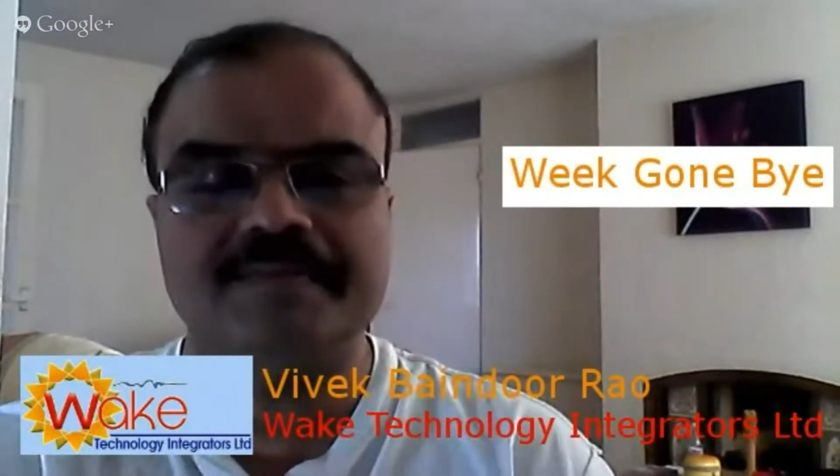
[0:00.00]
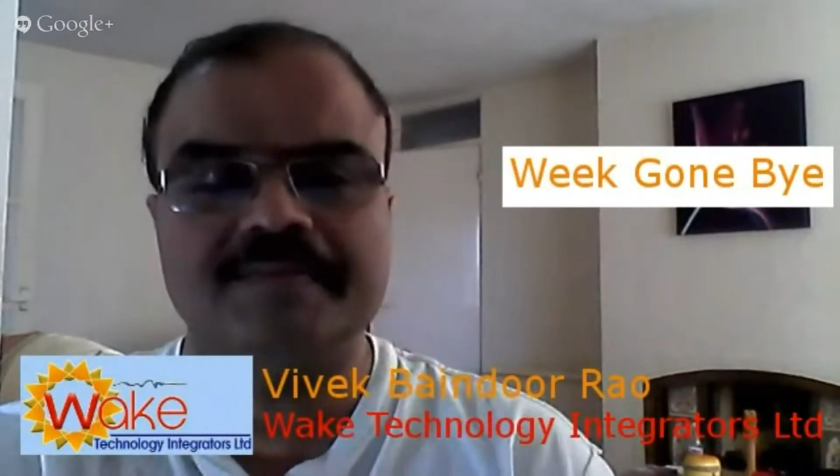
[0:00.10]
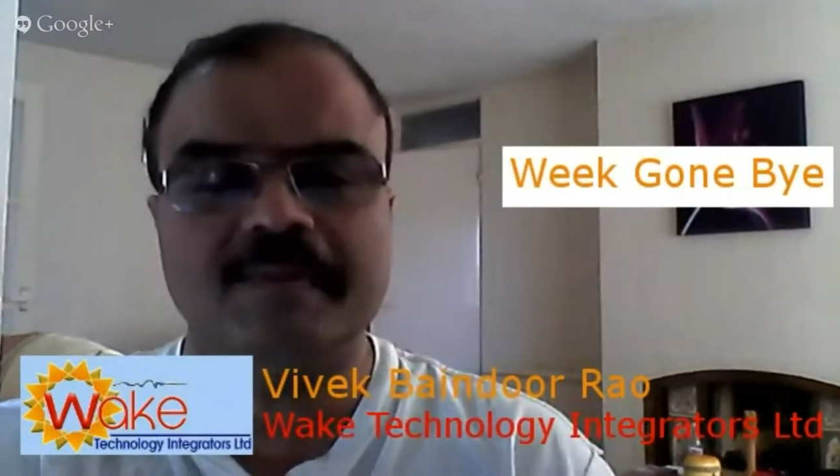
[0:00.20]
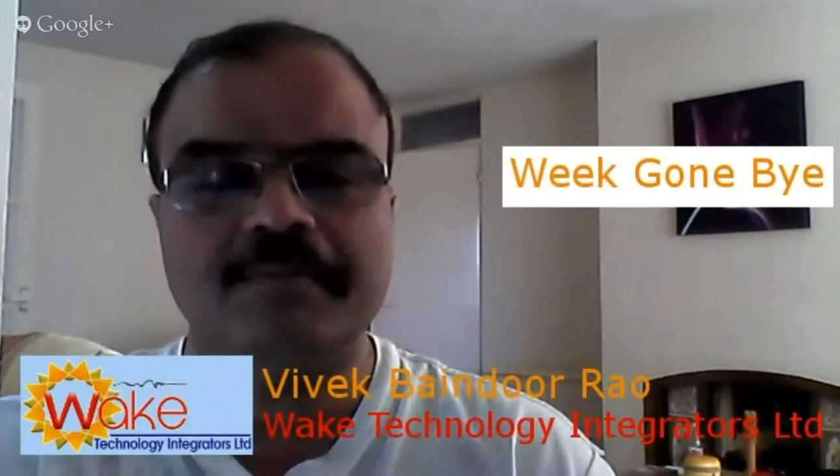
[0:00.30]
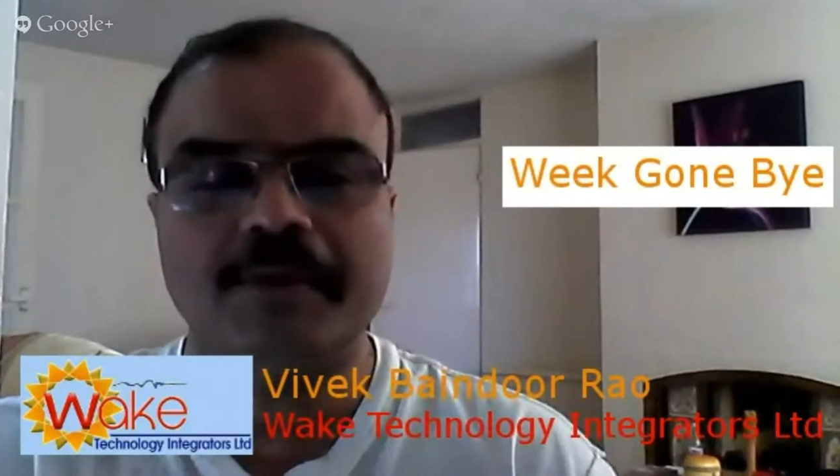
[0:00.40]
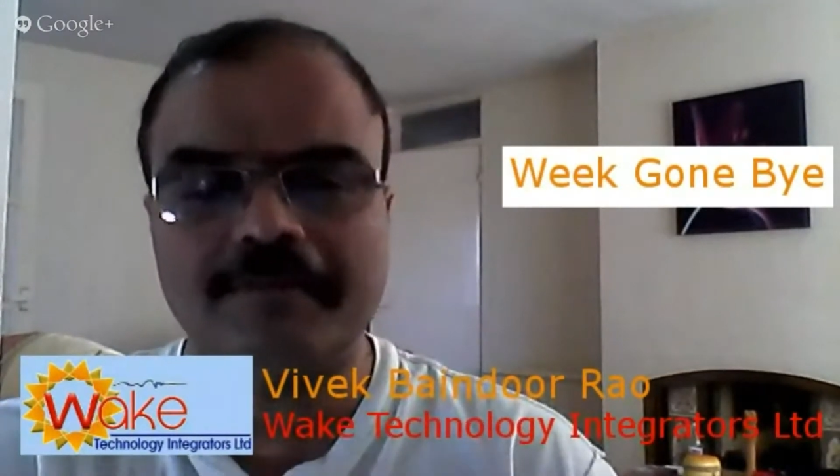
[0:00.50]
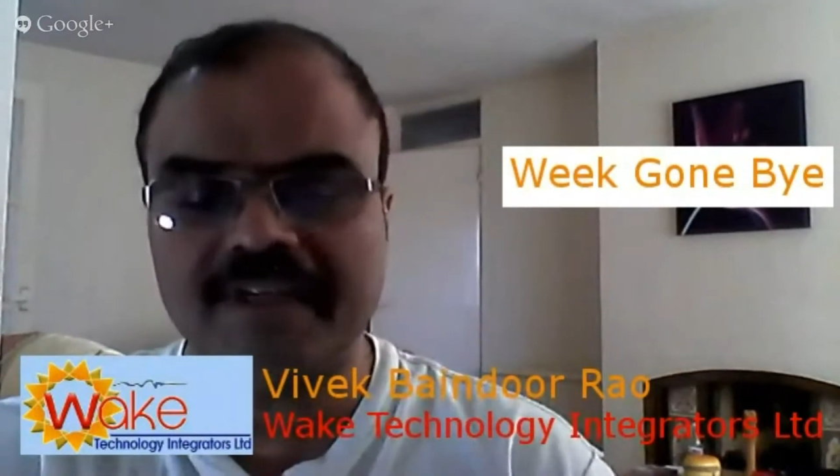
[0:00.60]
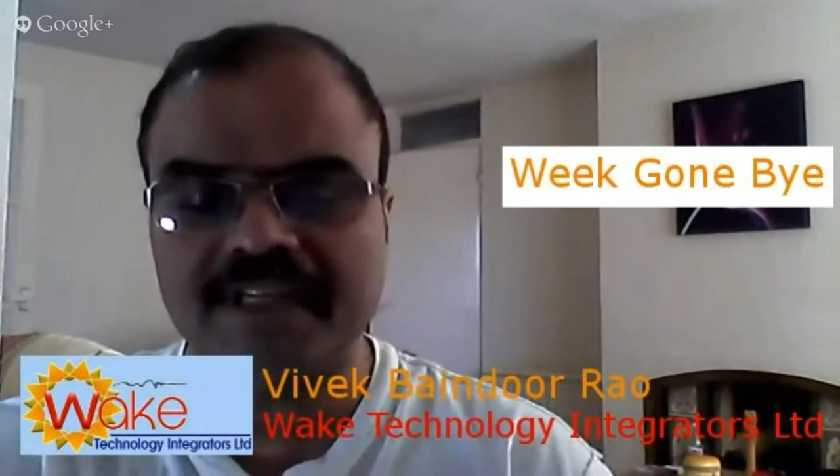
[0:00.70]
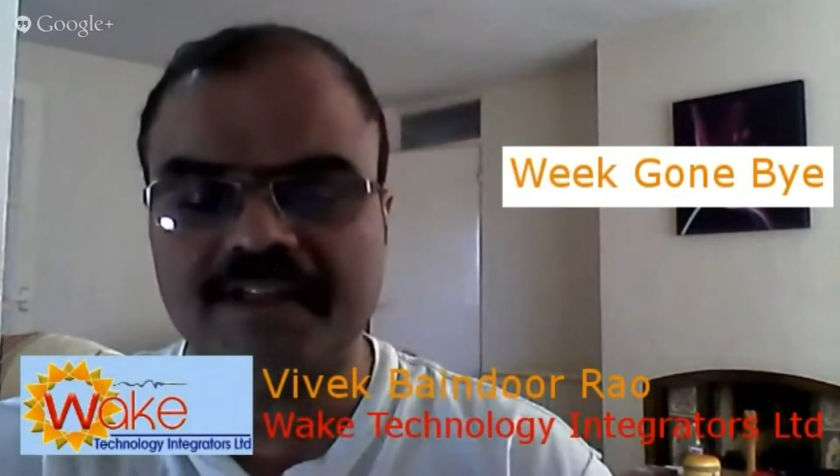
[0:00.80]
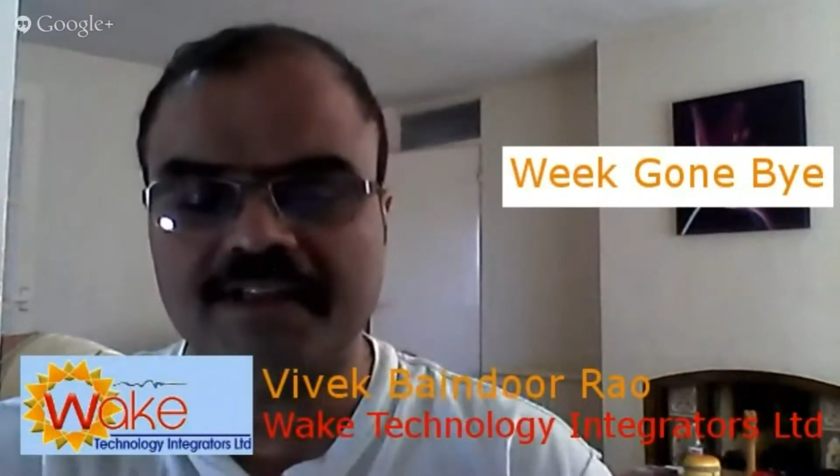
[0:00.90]

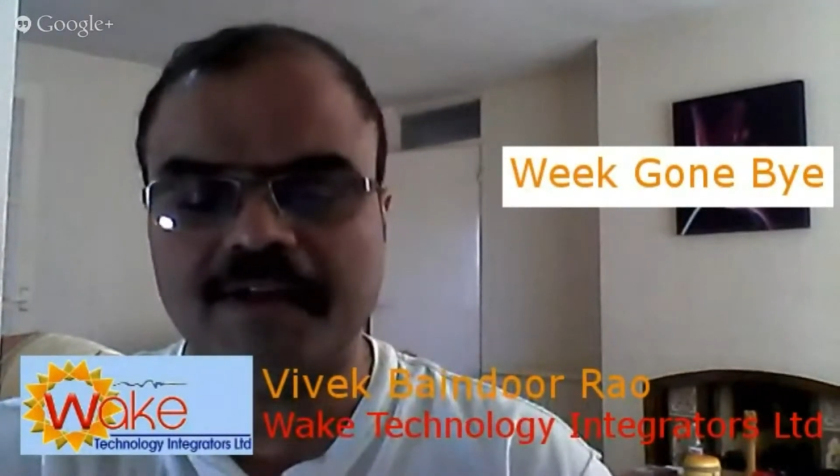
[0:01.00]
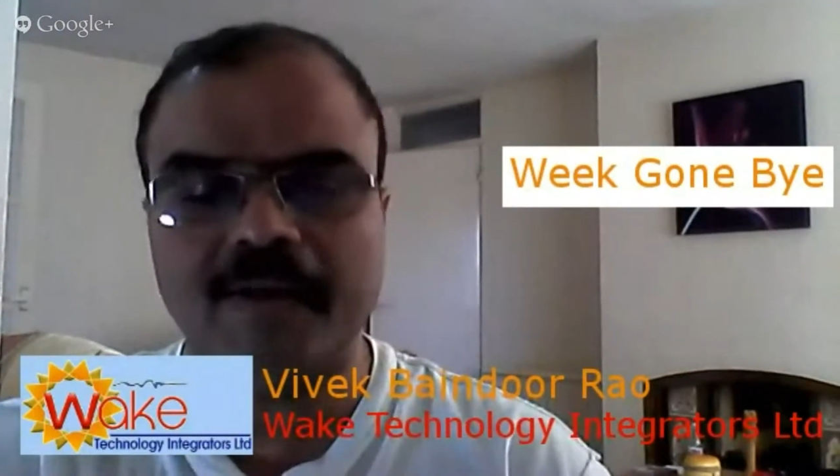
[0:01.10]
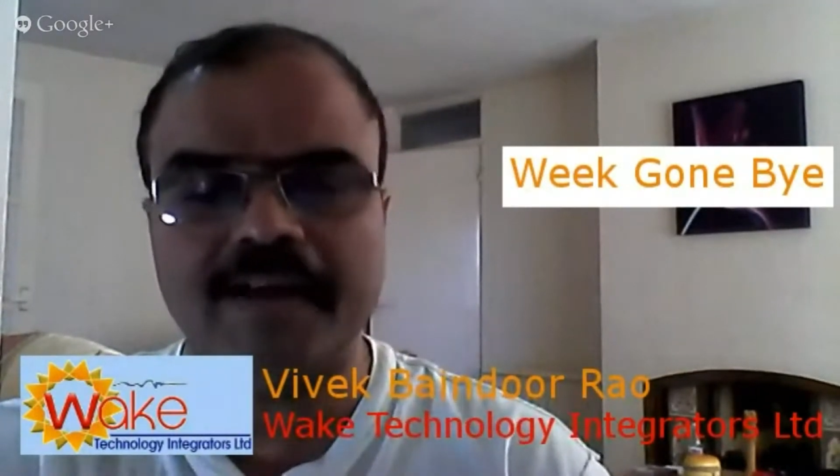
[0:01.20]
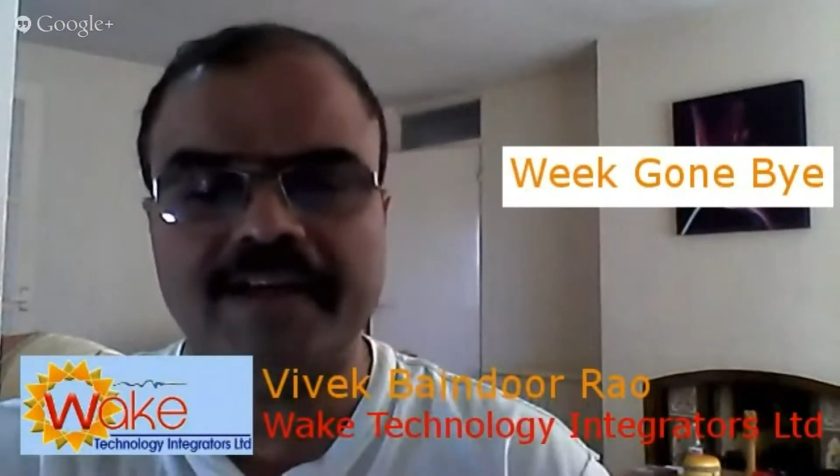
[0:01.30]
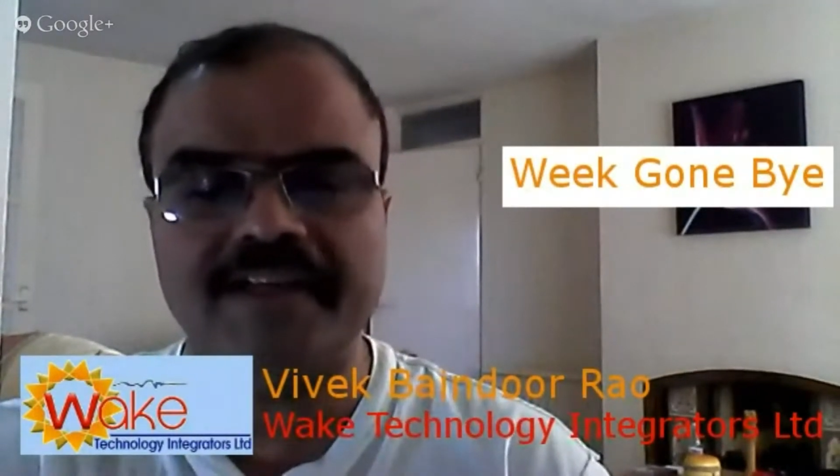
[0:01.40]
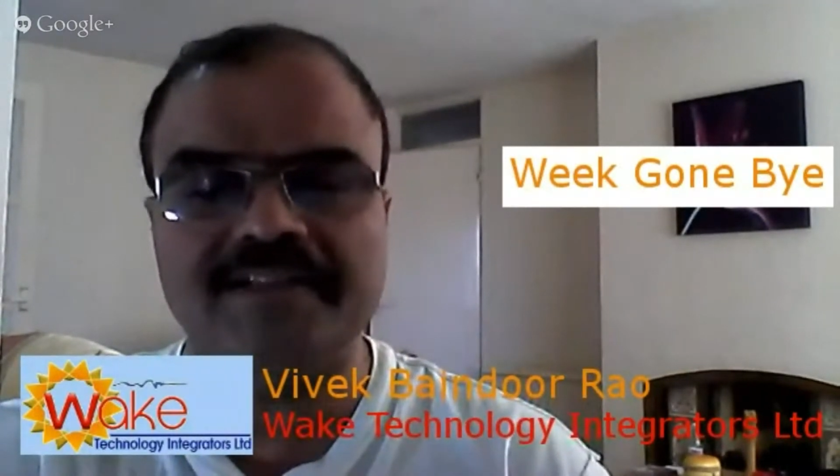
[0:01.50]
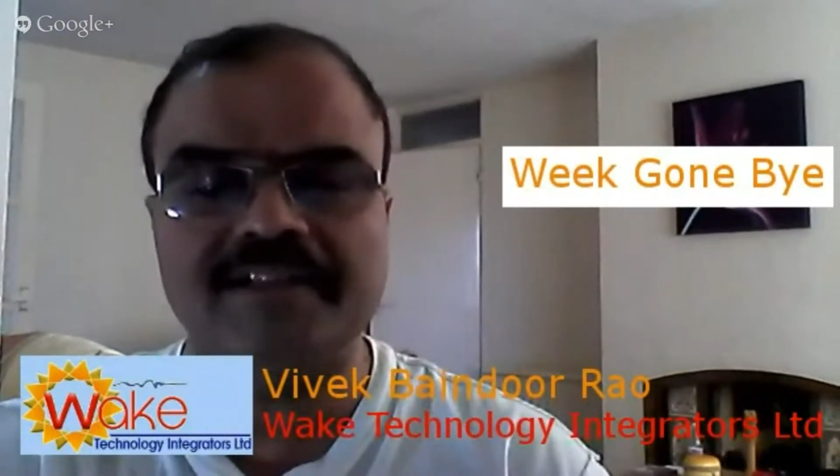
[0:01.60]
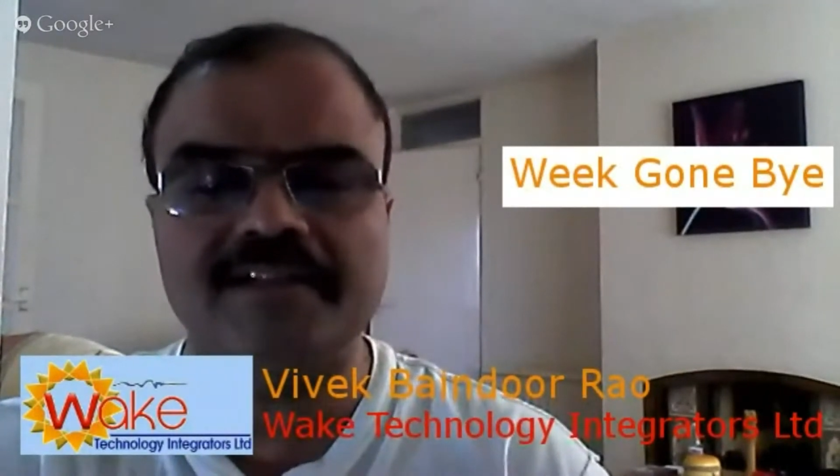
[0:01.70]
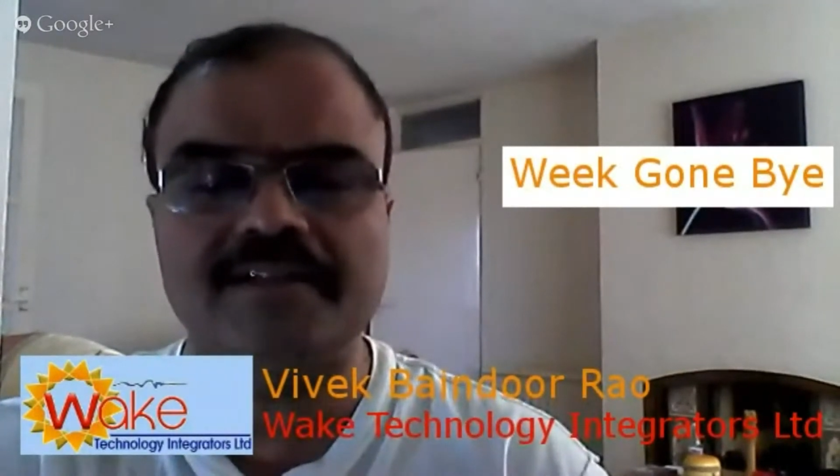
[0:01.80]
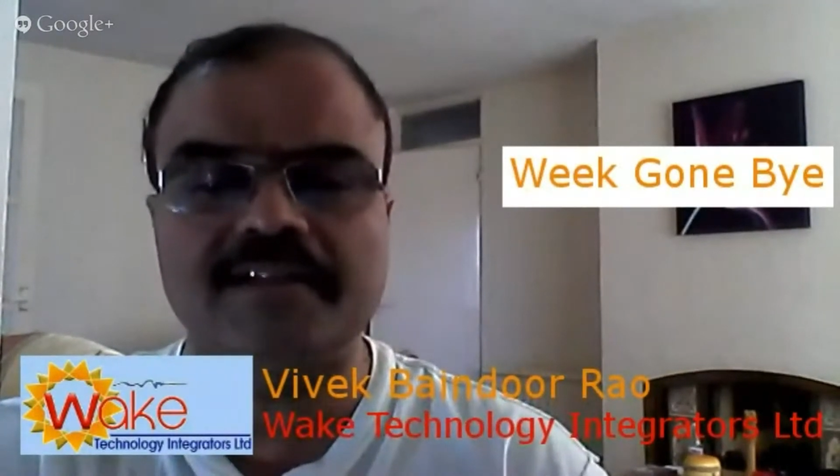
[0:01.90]
Probably the holiday
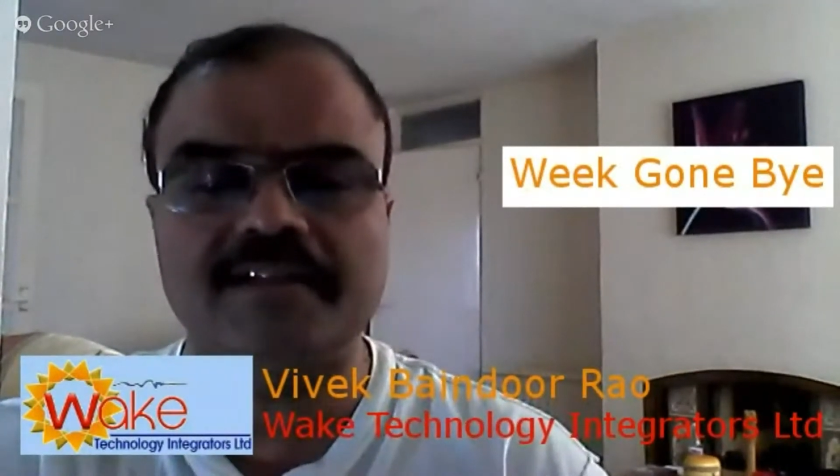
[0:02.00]
season,